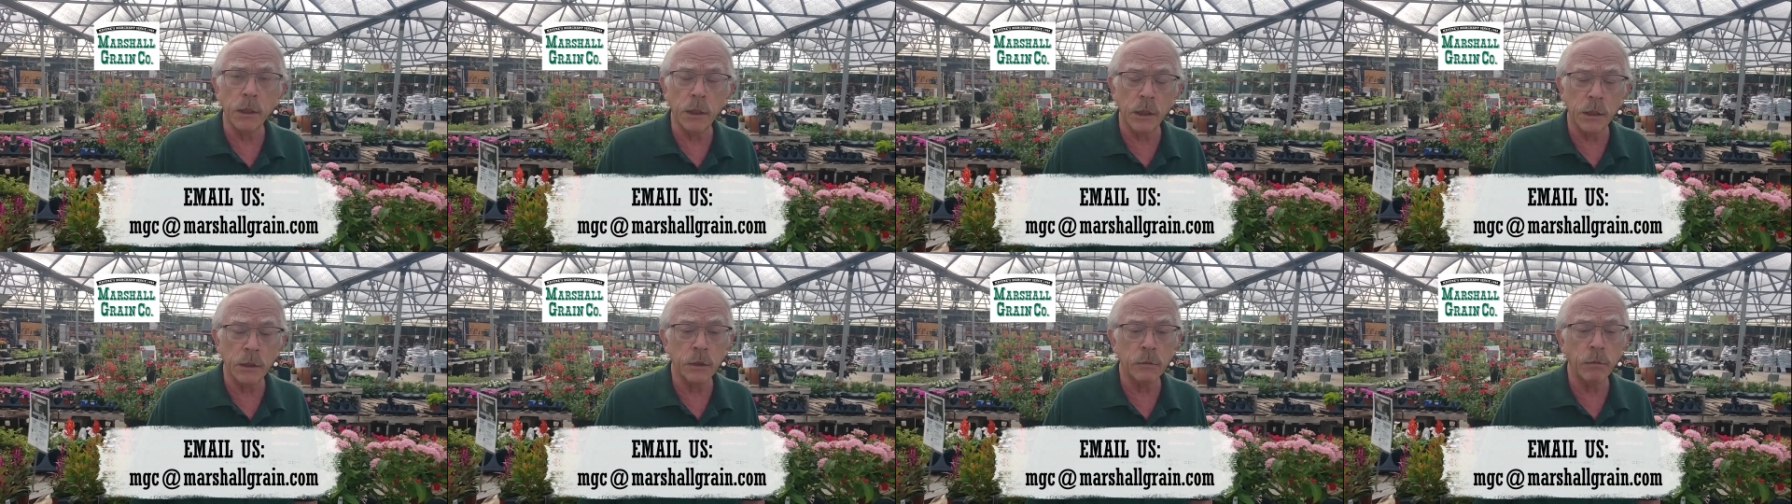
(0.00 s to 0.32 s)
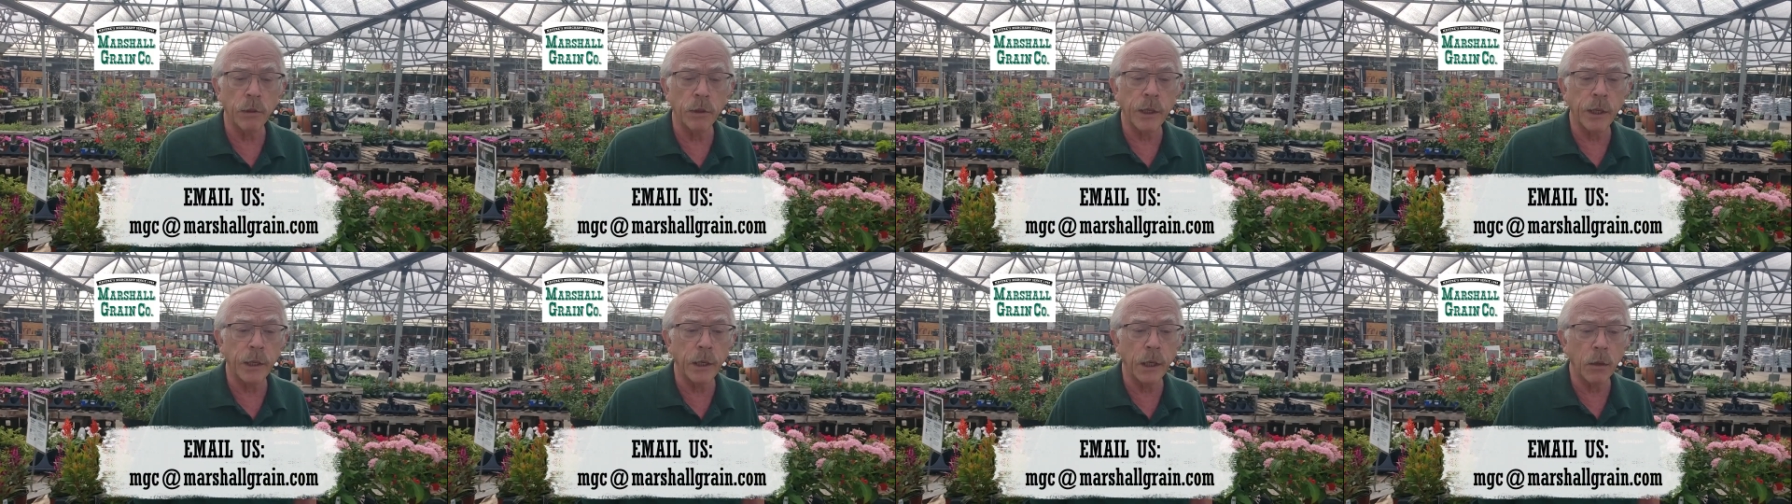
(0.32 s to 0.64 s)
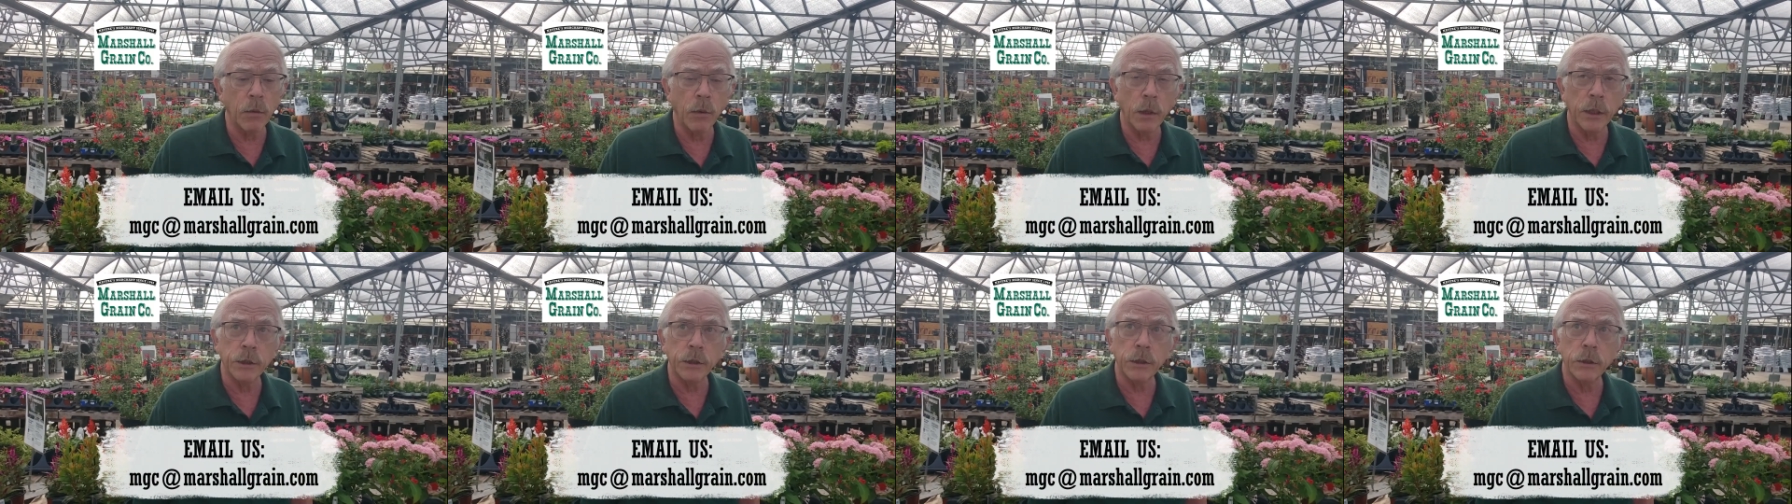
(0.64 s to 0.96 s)
us with any
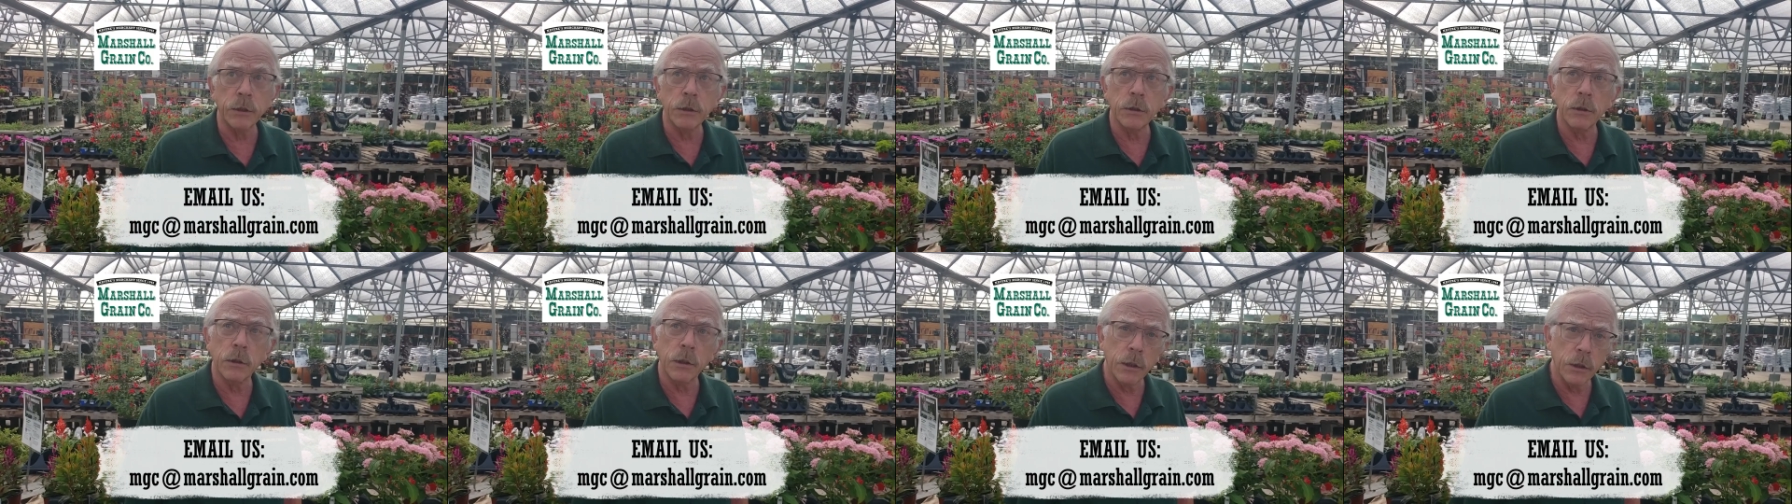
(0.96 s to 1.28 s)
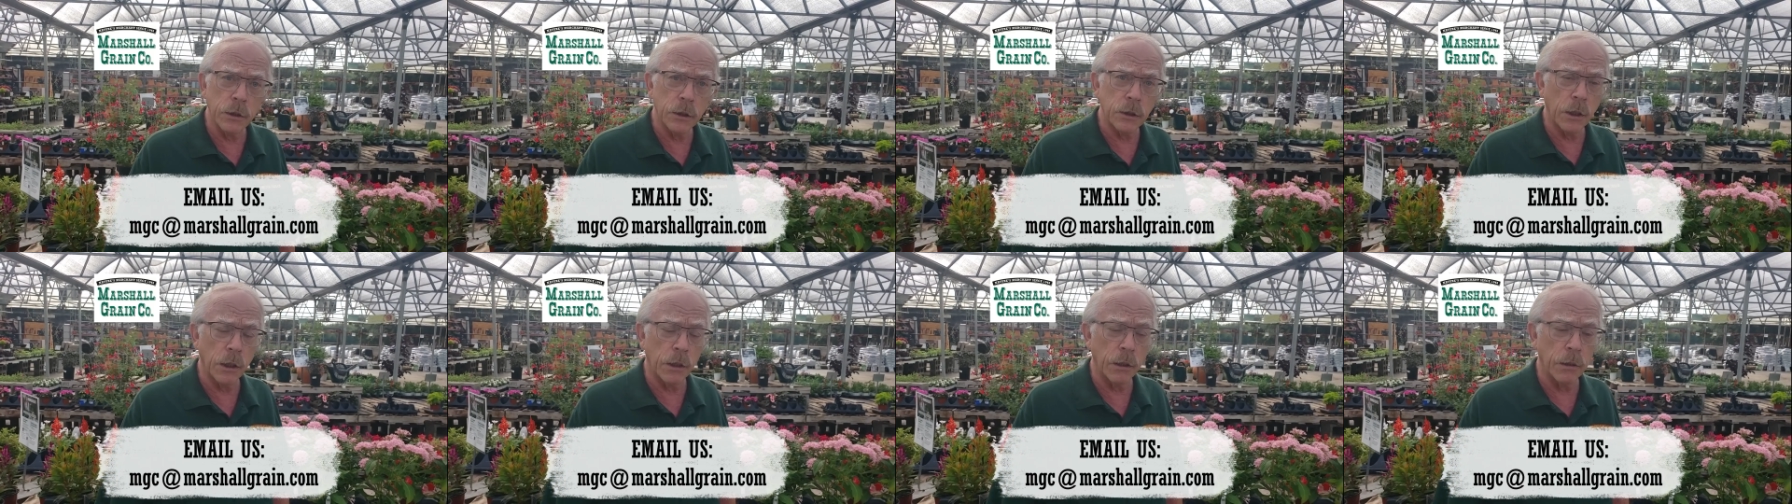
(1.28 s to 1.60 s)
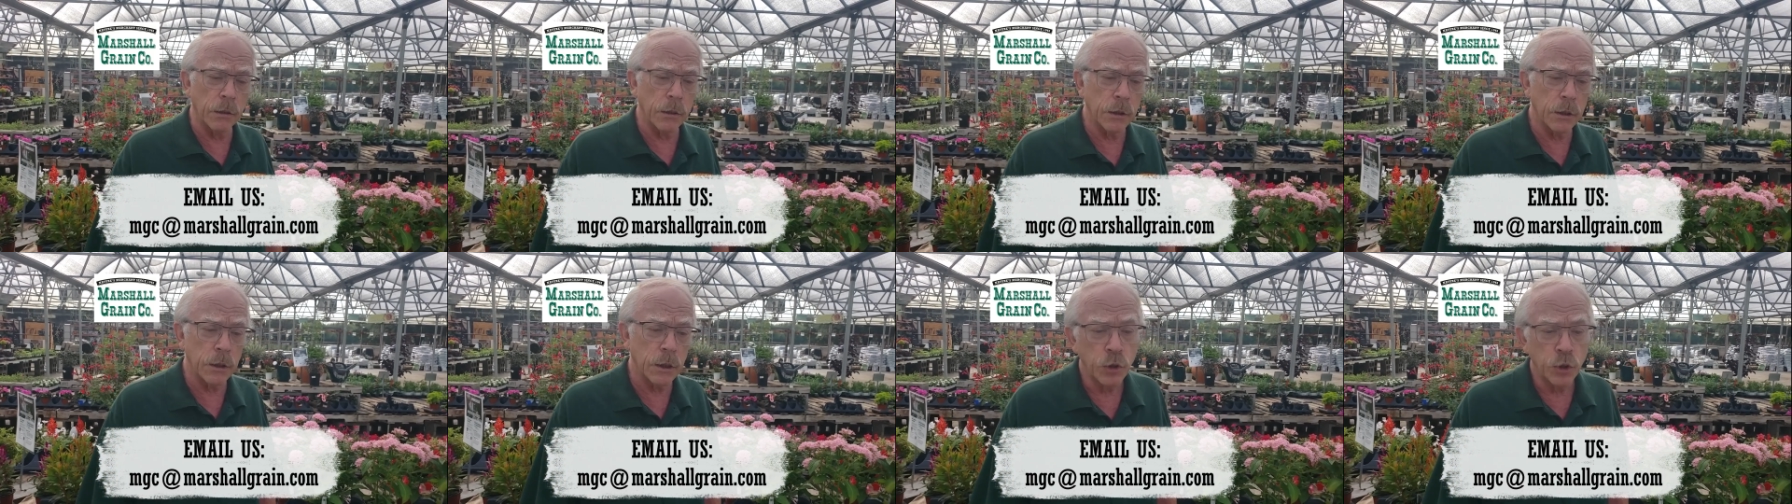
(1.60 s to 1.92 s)
questions or
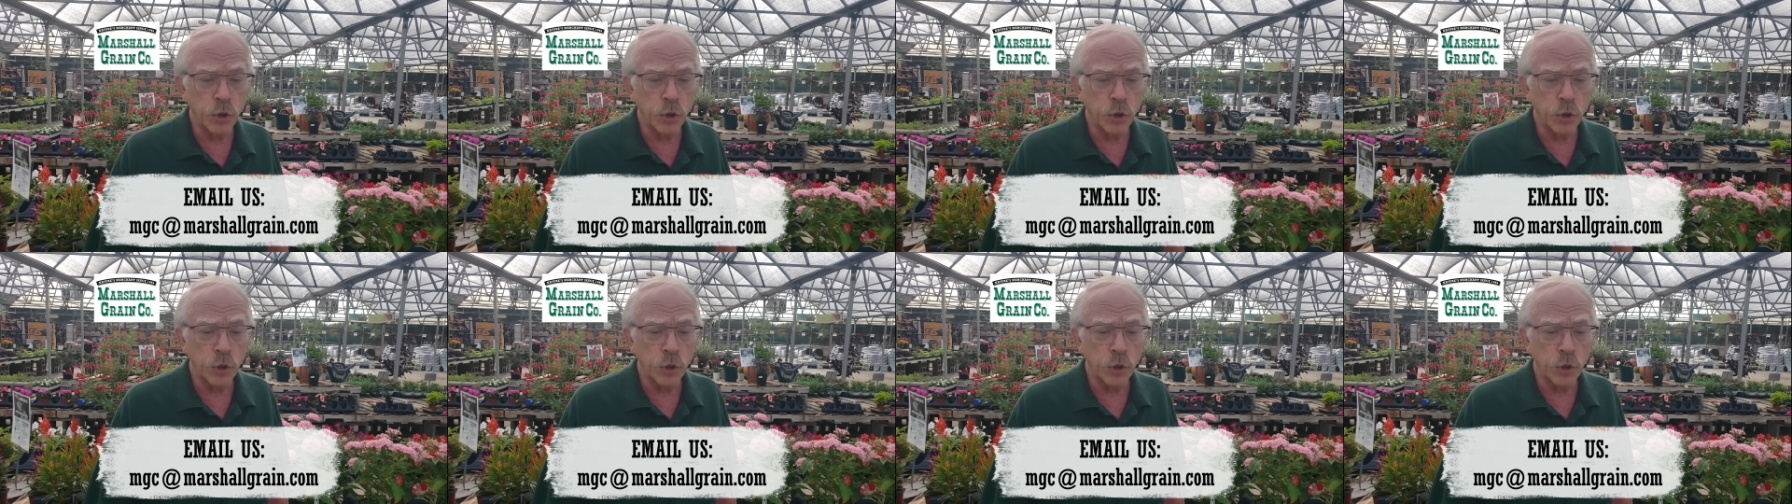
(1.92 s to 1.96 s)
concerns.